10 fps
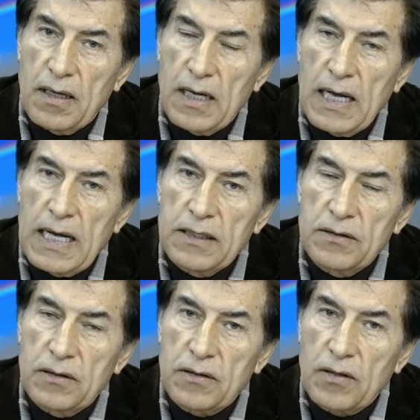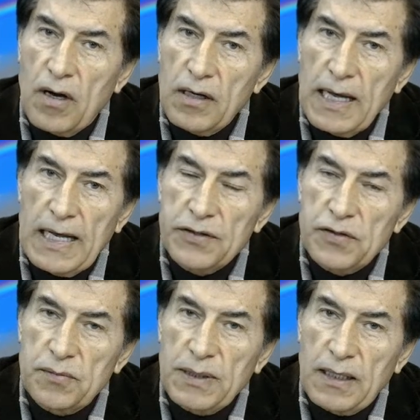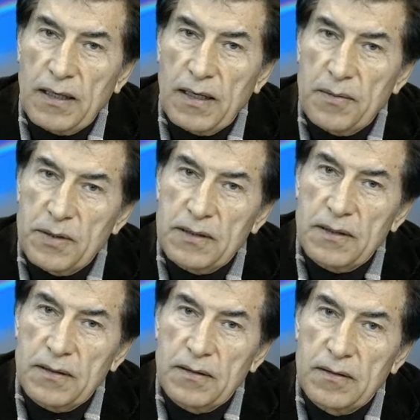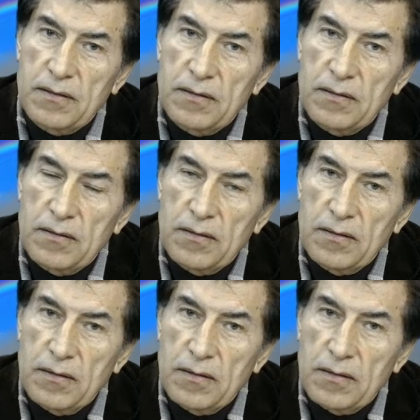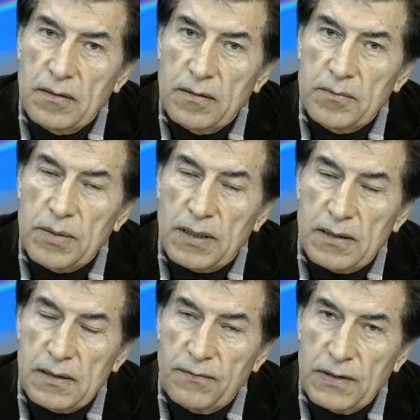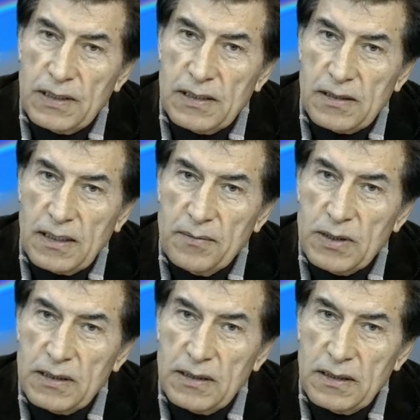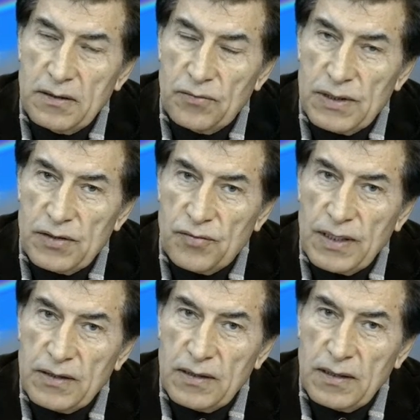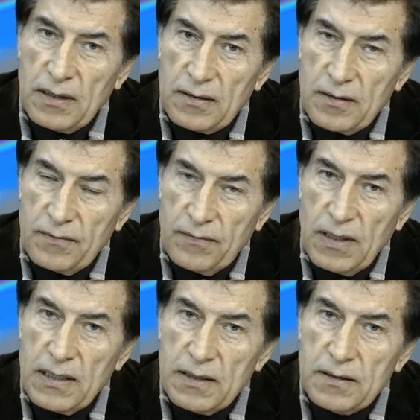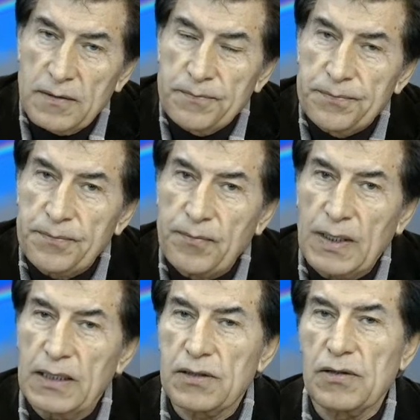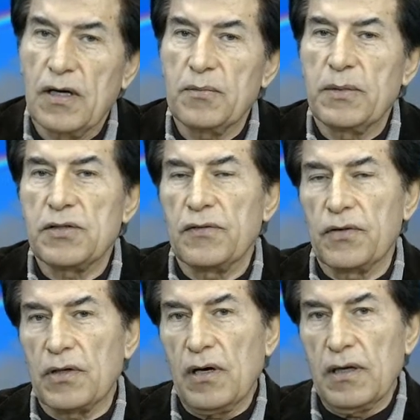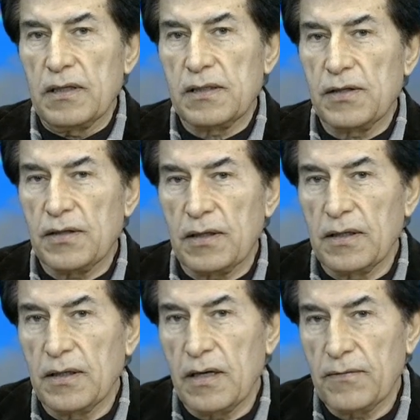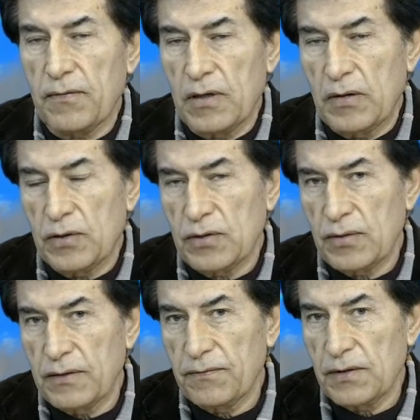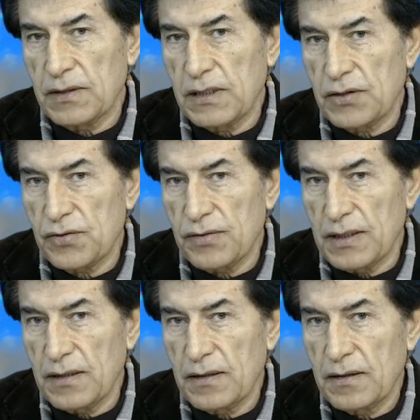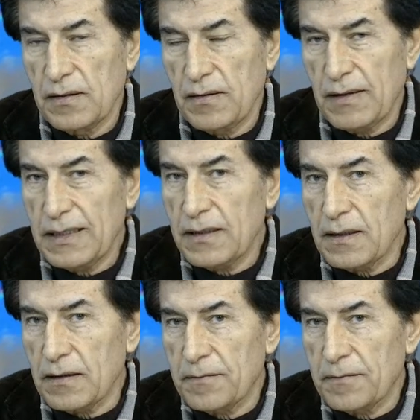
And God has to be unlimited. Because if it is limited and restricted and confined, it's not much of a God, certainly not for our 21st century thinking.